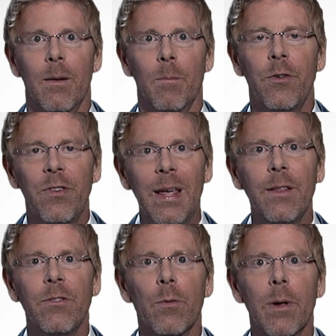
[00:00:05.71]

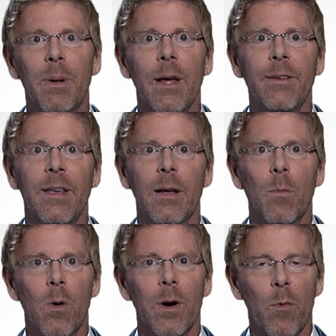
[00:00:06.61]
Machines are replacing
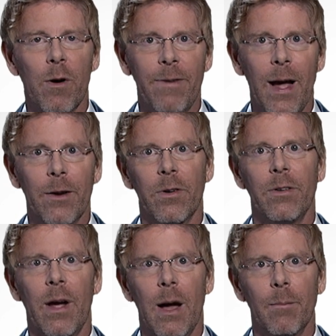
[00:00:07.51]
more and more factory
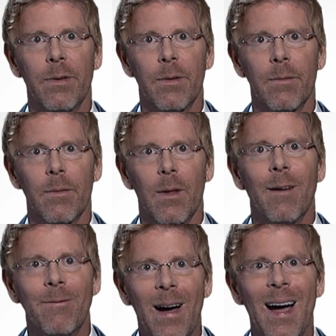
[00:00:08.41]
jobs.
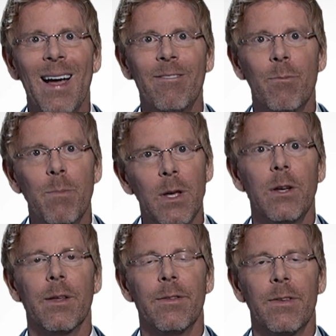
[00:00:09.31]
5
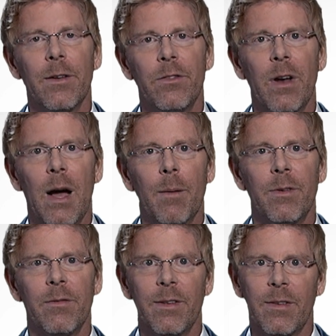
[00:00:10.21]
million such
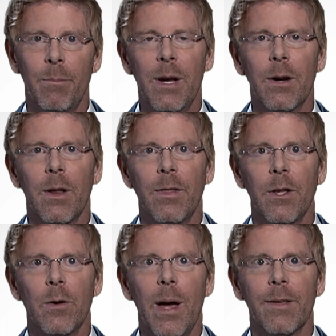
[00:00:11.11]
jobs have disappeared in
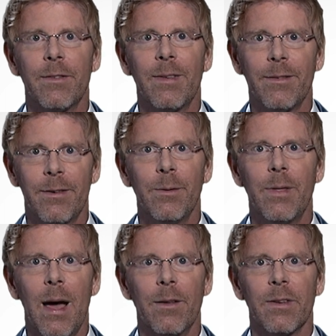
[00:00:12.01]
the US since
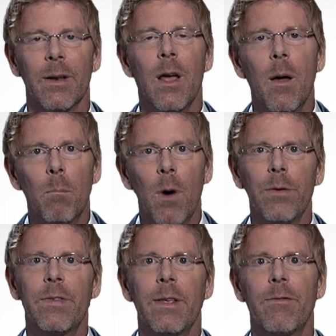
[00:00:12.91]
2000,
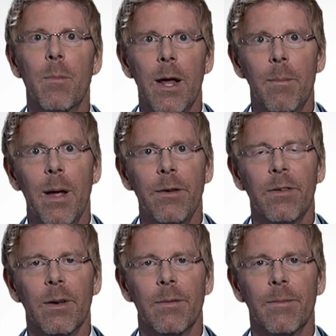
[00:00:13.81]
mostly from
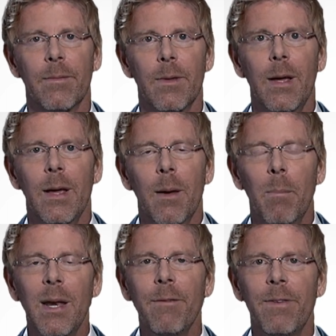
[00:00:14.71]
automation.
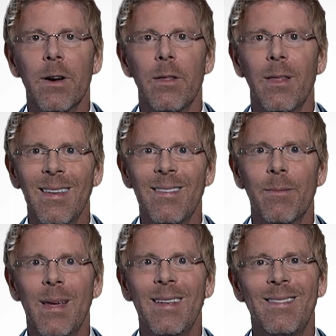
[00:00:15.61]
Many fear that this
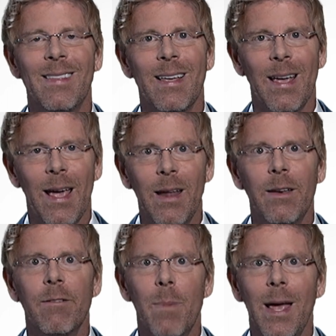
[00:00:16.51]
means the
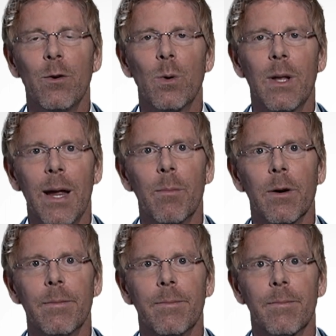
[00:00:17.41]
end of manual
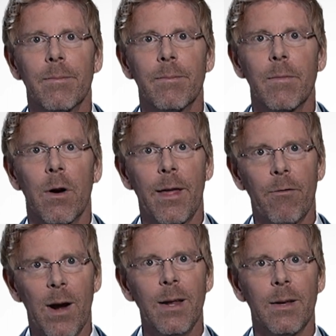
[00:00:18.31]
labor. Are they
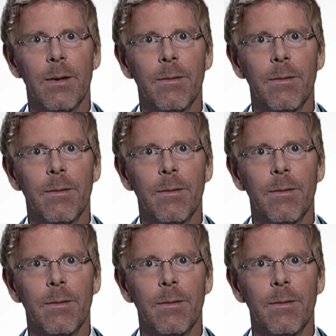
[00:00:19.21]
right?